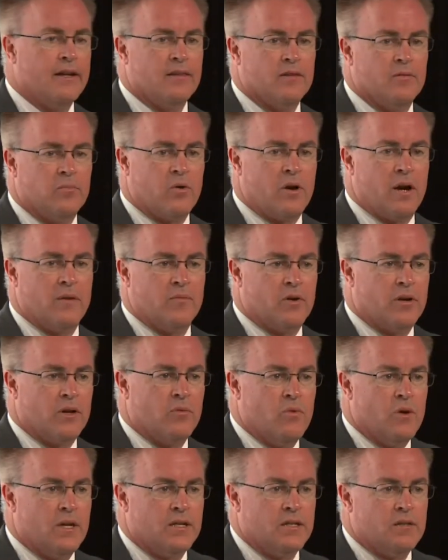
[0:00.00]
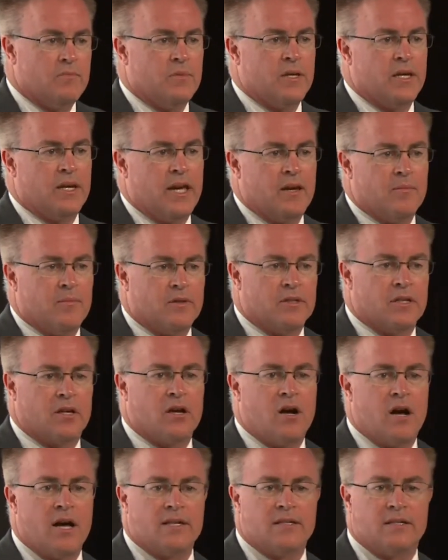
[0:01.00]
the primary ones being able to
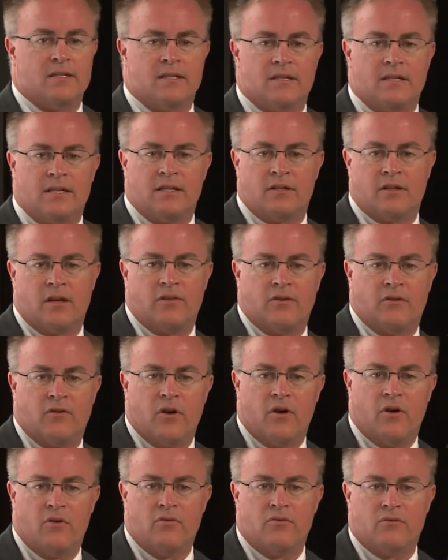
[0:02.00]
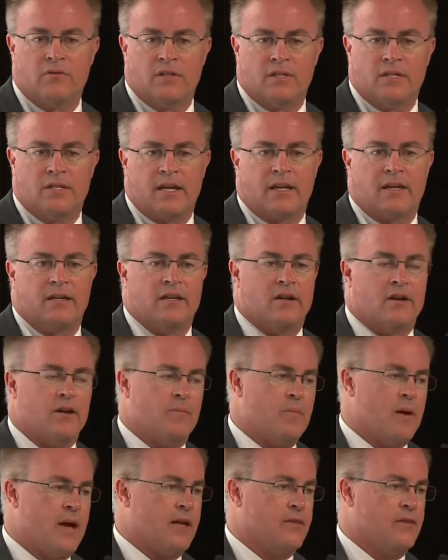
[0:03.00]
cause disease on their own. The secondary
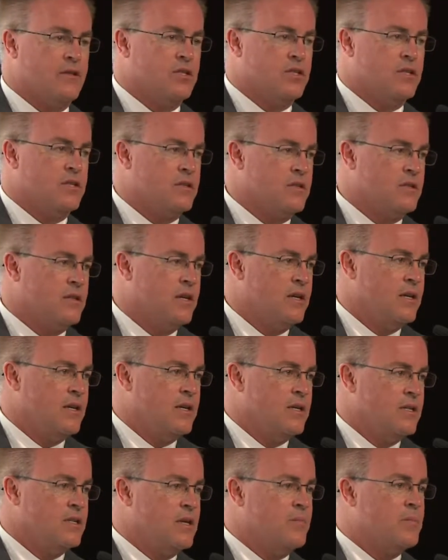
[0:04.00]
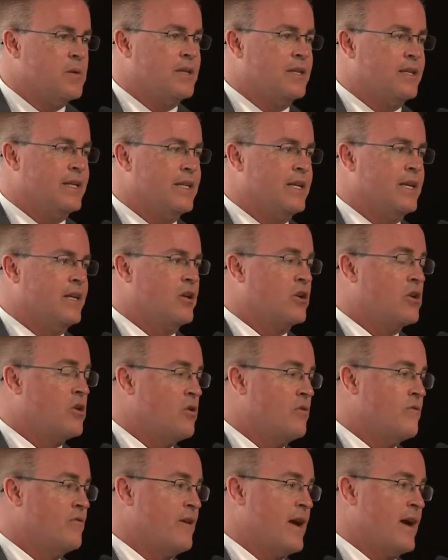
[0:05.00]
pathogens typically need a
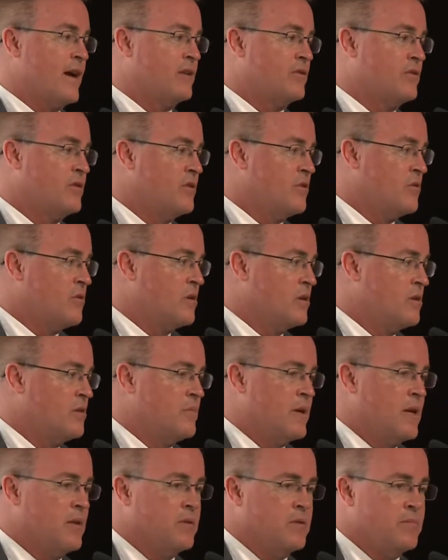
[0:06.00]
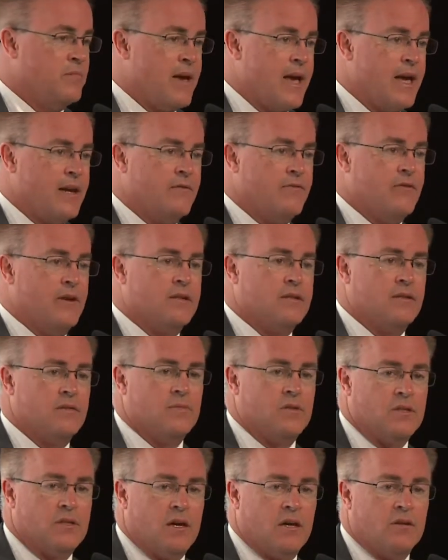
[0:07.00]
cofactor in order to be able to manifest
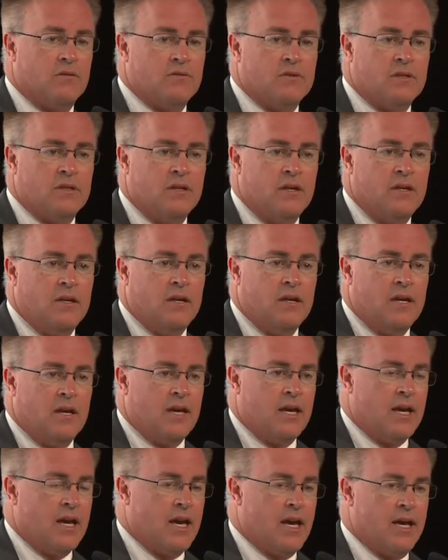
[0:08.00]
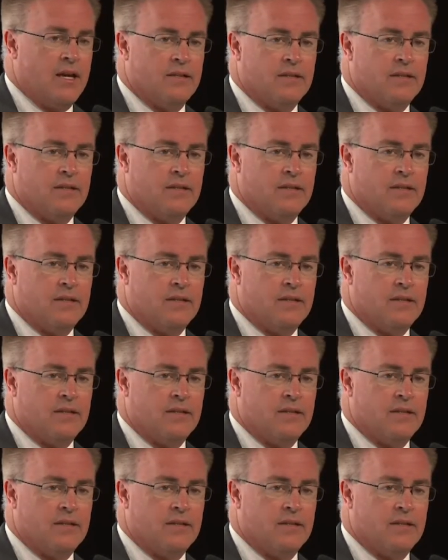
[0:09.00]
themselves as